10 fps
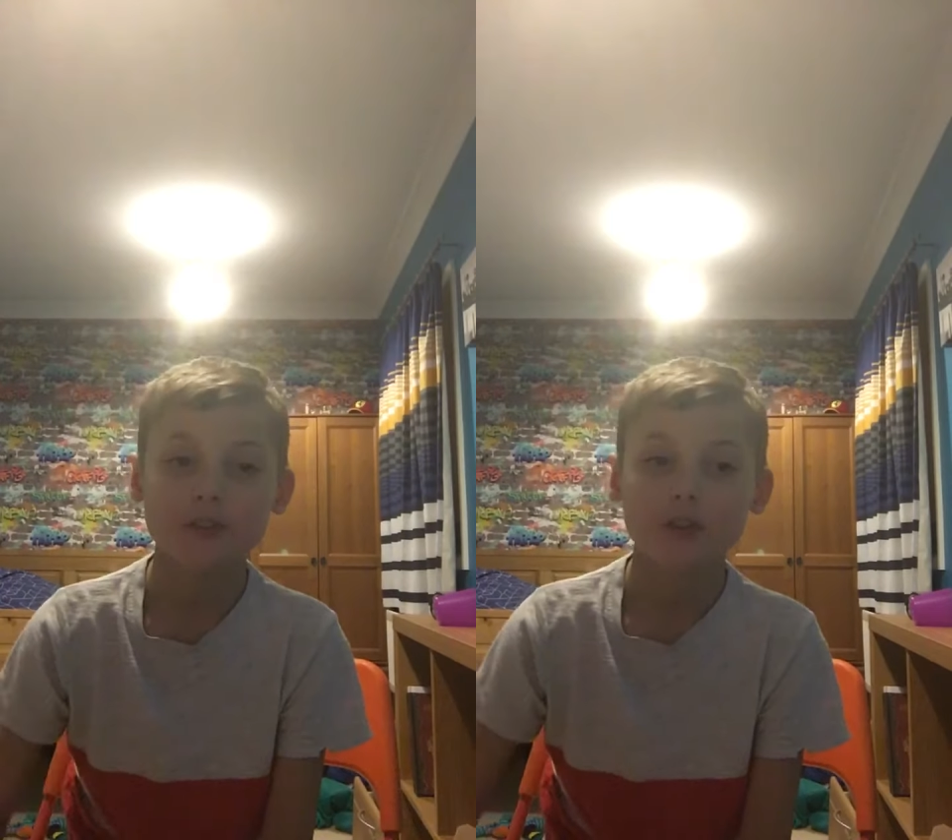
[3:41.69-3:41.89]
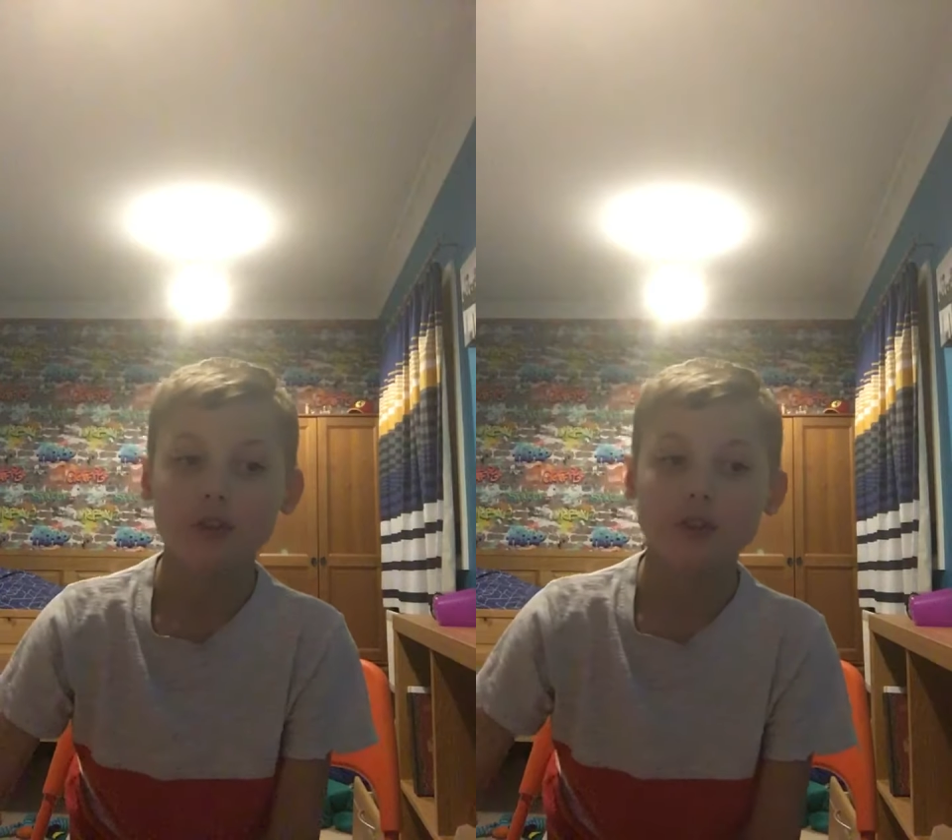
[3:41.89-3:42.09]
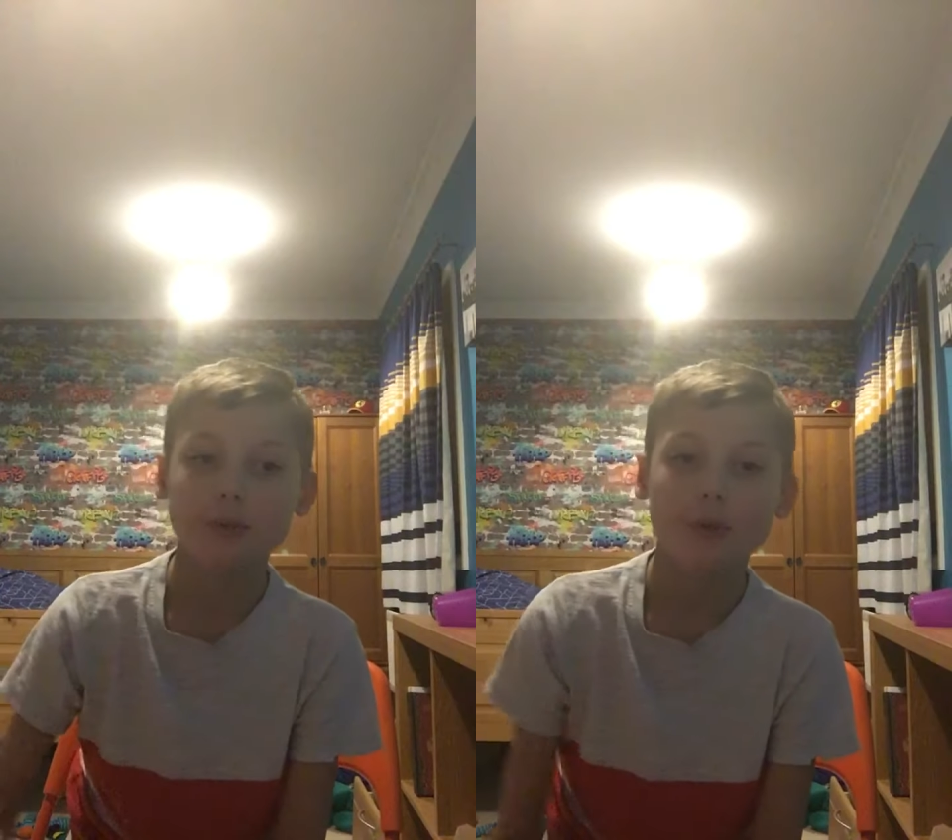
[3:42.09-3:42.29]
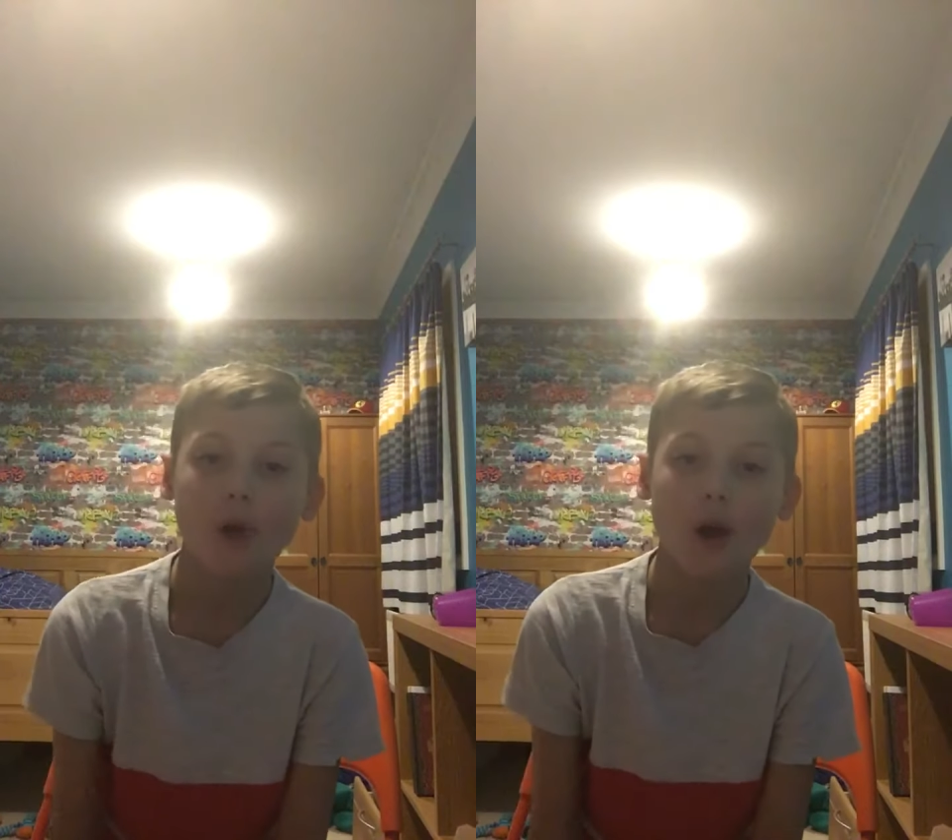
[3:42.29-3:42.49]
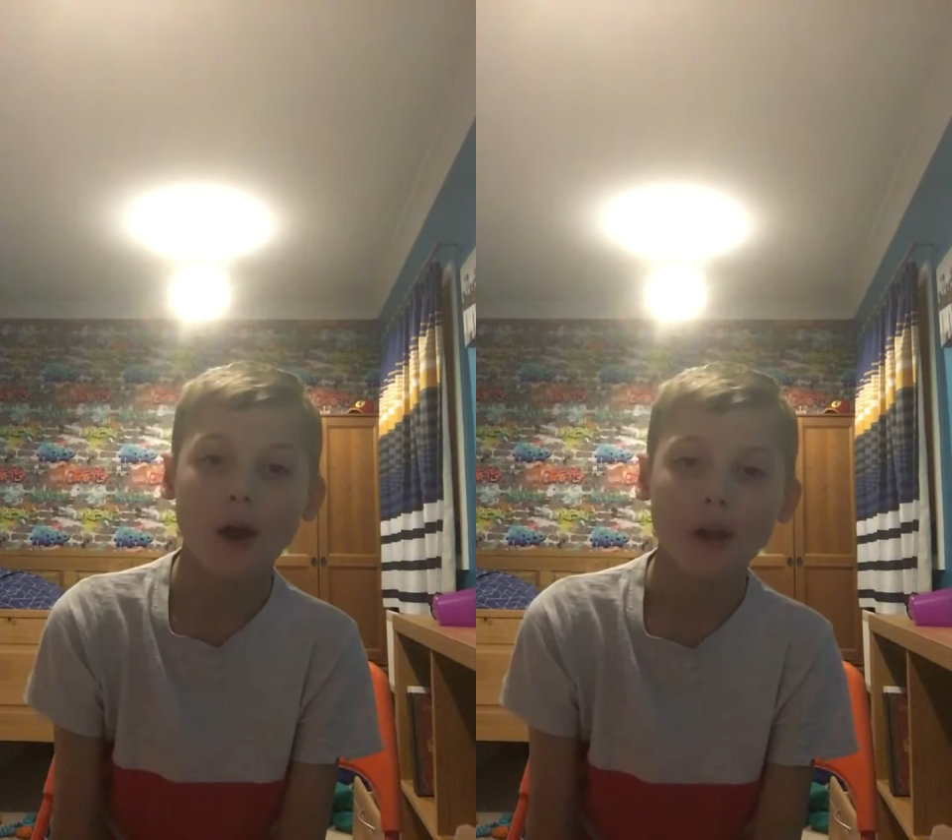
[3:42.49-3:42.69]
It's not a
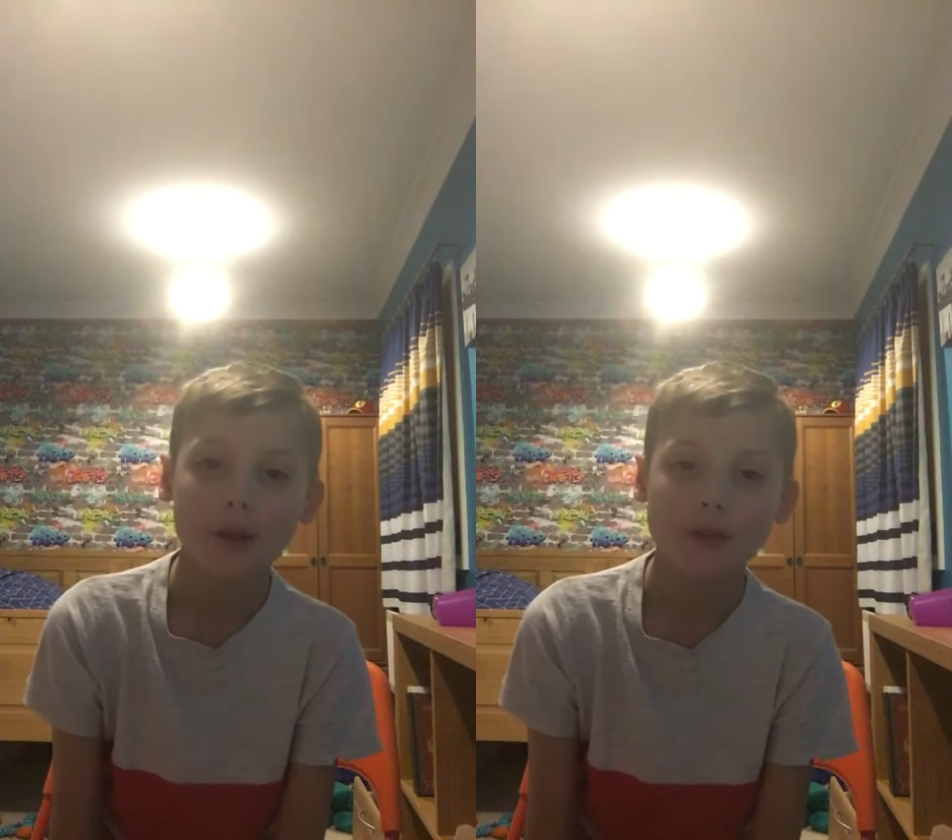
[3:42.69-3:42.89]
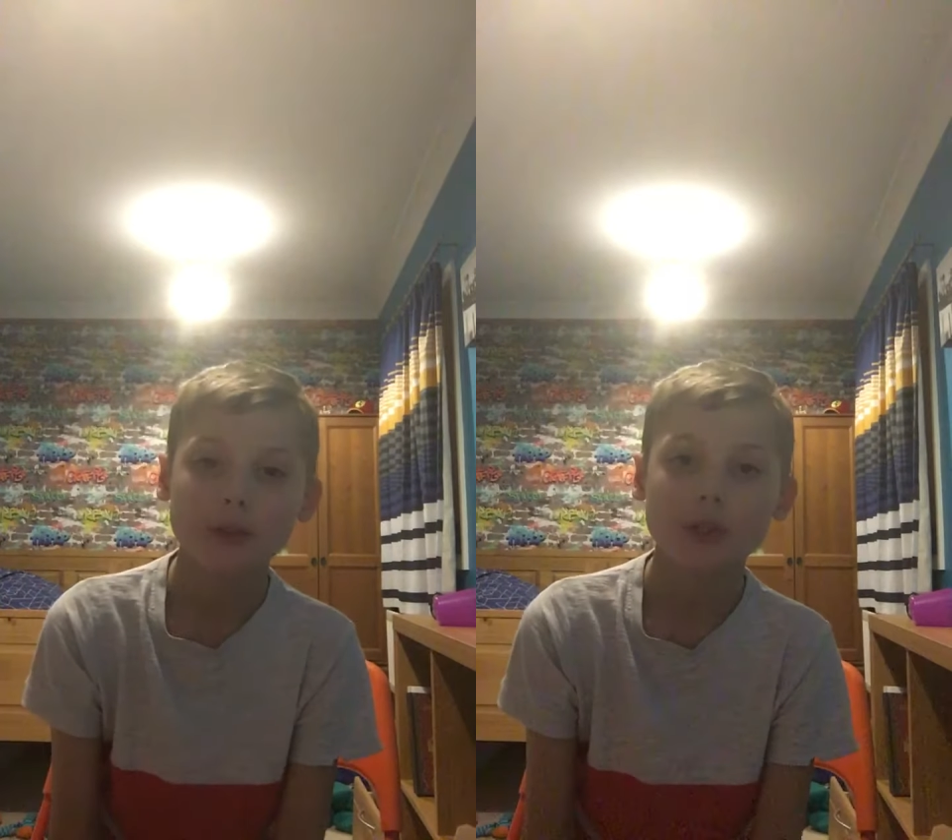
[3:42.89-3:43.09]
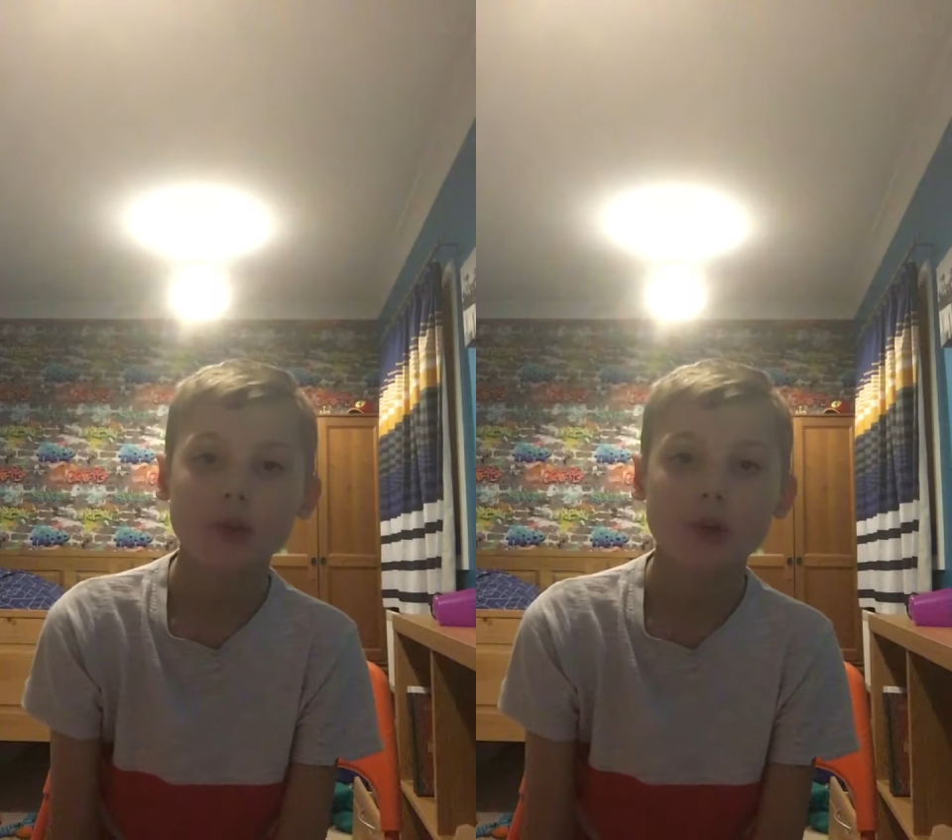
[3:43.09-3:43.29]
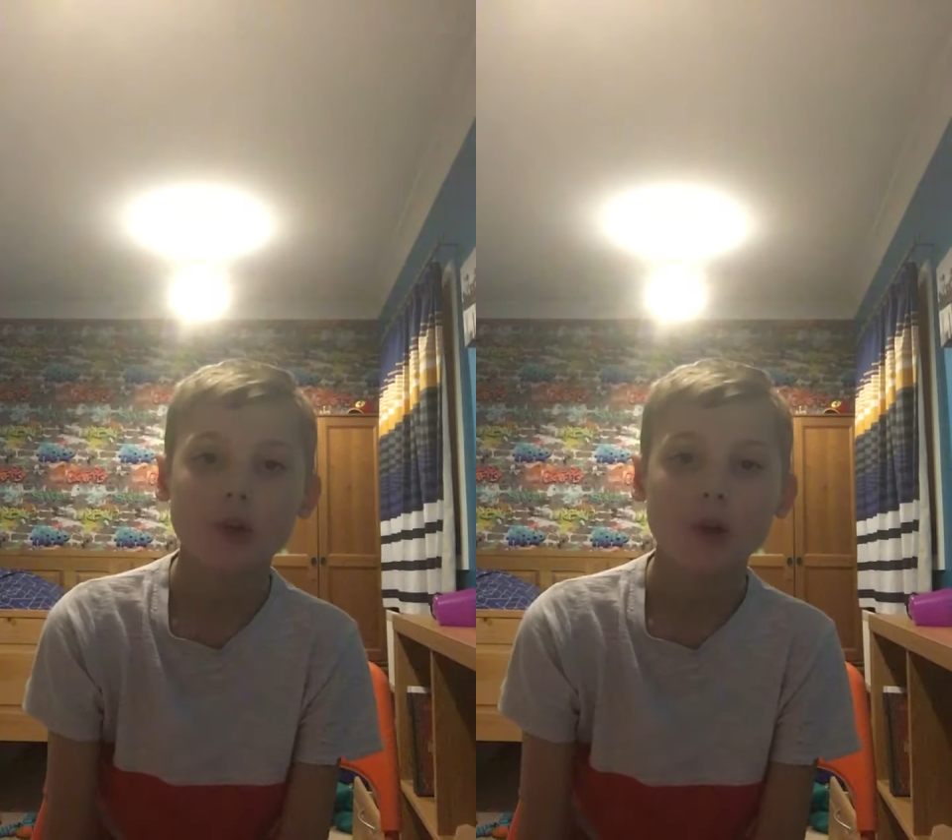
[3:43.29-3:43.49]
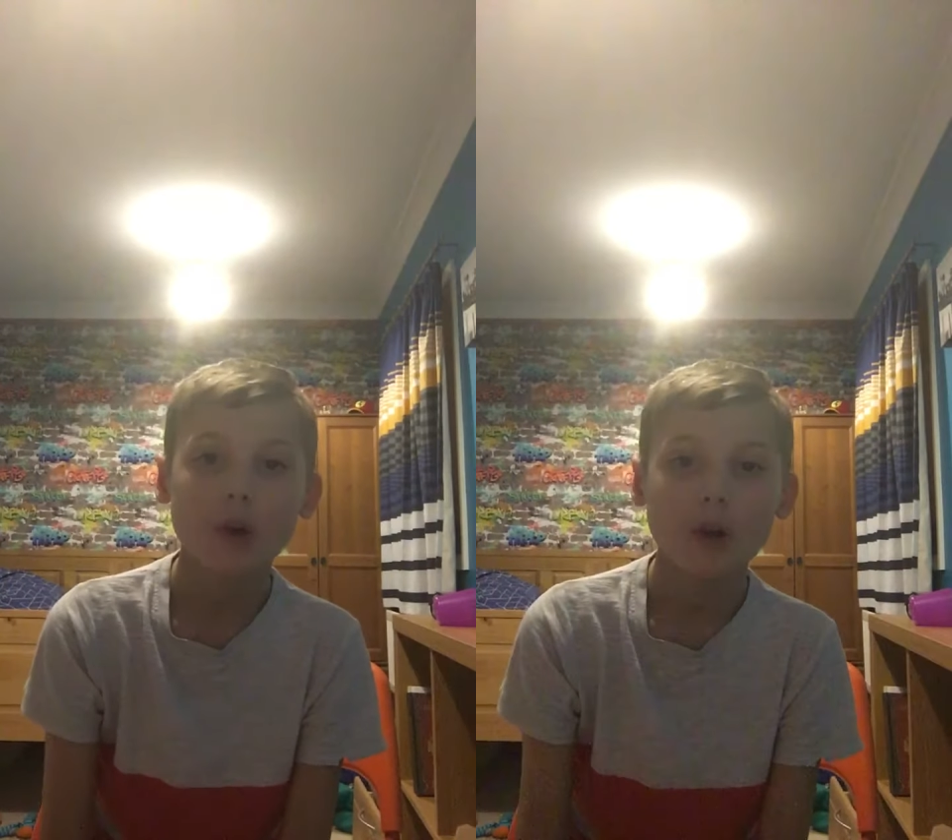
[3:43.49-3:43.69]
surprise.
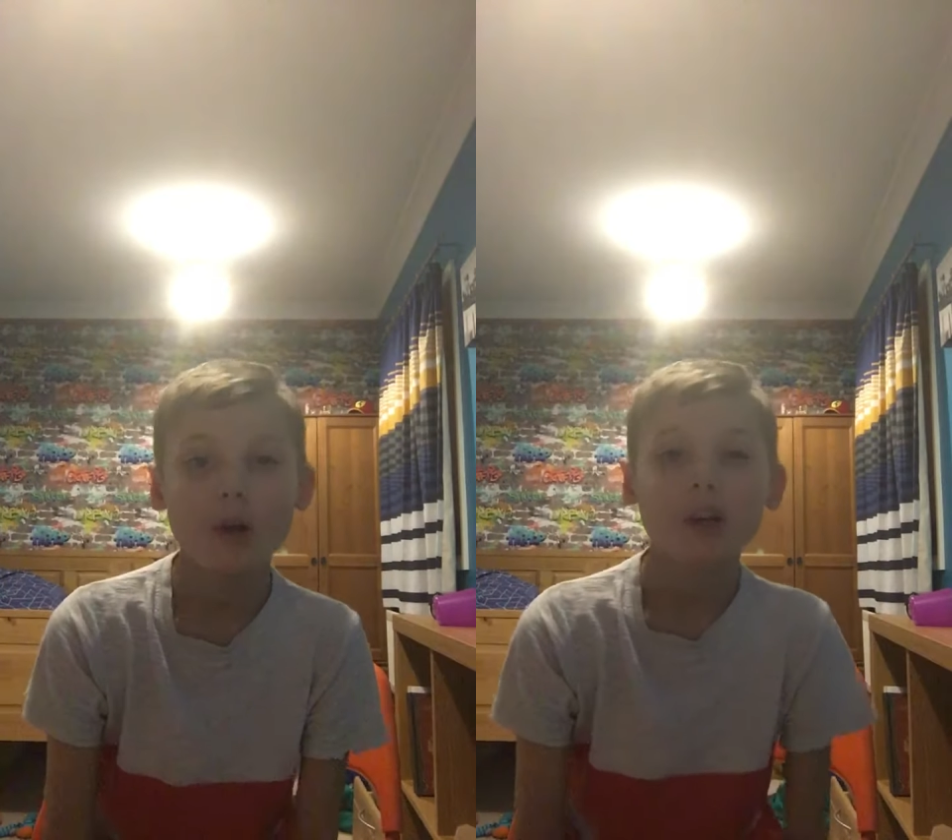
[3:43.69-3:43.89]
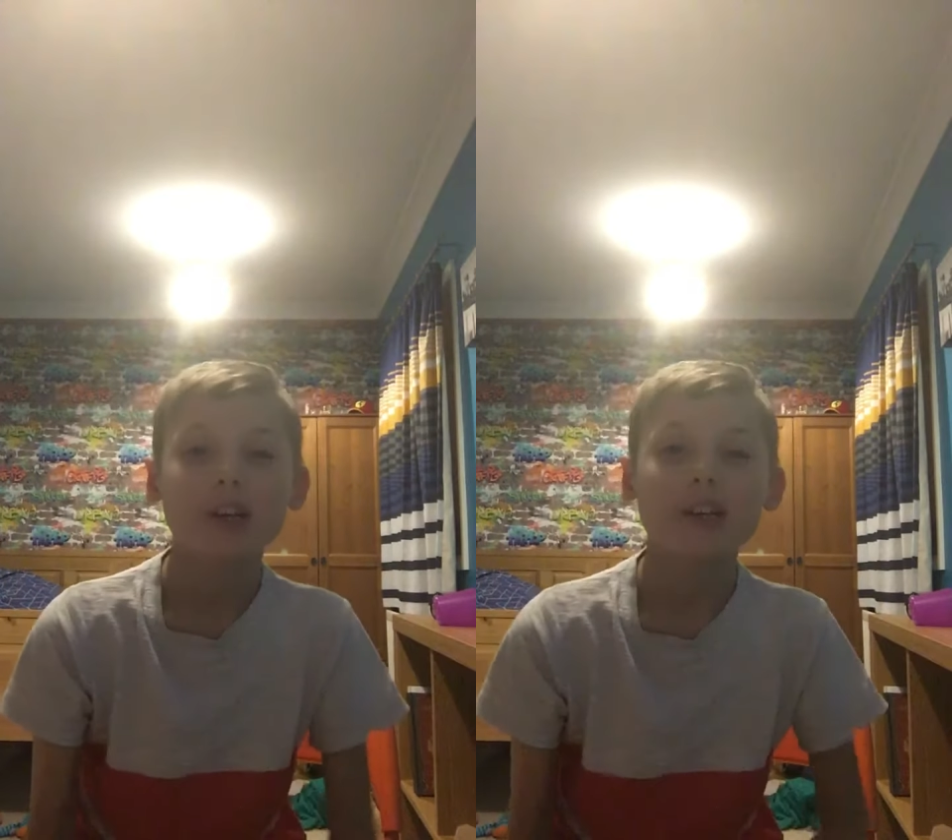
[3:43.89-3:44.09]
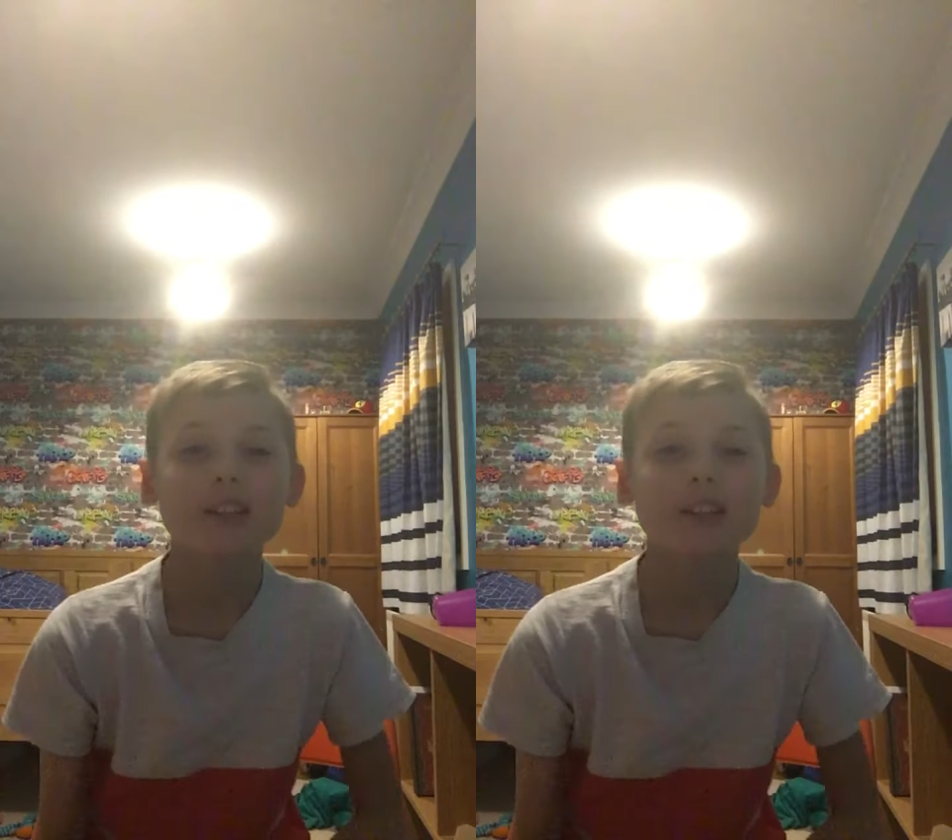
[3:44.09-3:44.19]
I